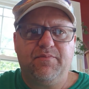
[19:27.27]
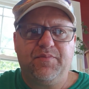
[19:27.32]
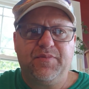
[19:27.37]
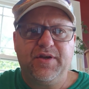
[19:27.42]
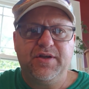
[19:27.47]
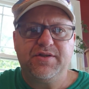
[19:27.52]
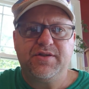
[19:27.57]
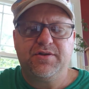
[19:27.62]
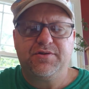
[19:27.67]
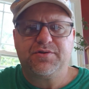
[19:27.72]

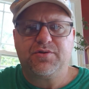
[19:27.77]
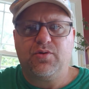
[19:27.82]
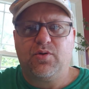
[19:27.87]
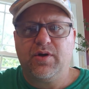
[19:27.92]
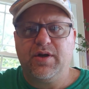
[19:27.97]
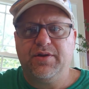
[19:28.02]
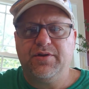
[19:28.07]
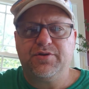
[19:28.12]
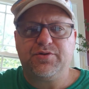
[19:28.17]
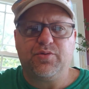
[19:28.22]
He's still
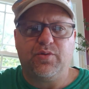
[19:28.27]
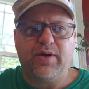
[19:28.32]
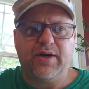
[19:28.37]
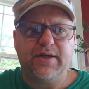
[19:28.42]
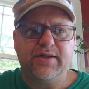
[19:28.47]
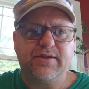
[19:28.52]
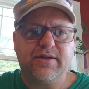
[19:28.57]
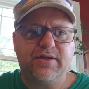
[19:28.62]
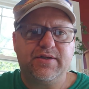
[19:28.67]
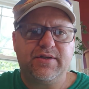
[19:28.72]
scoring in the
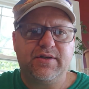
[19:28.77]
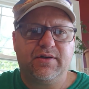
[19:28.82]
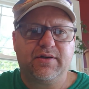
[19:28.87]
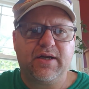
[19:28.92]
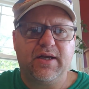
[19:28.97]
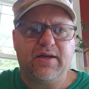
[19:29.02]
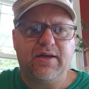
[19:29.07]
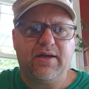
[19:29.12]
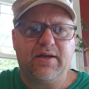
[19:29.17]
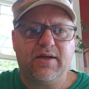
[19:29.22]
20s. He's still
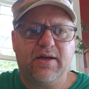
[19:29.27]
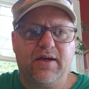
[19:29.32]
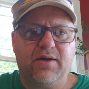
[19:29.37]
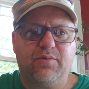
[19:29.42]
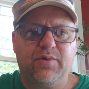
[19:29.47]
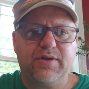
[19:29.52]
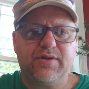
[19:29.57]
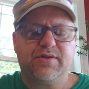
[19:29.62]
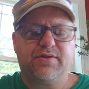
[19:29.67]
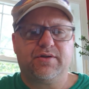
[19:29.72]
getting it done.
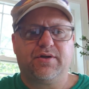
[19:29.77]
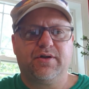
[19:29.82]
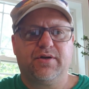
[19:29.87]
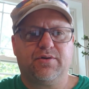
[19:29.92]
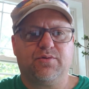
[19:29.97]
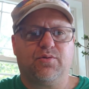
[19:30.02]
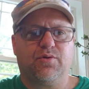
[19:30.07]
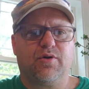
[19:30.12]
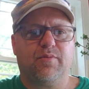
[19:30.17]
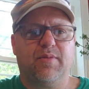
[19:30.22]
Wentz is a good
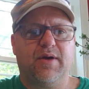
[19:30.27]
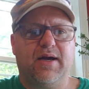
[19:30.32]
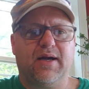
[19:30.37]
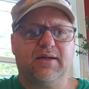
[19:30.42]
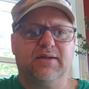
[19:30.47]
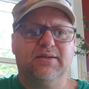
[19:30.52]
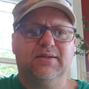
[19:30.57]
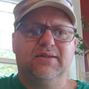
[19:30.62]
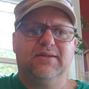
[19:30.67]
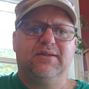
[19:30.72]

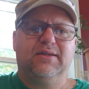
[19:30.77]
quarterback.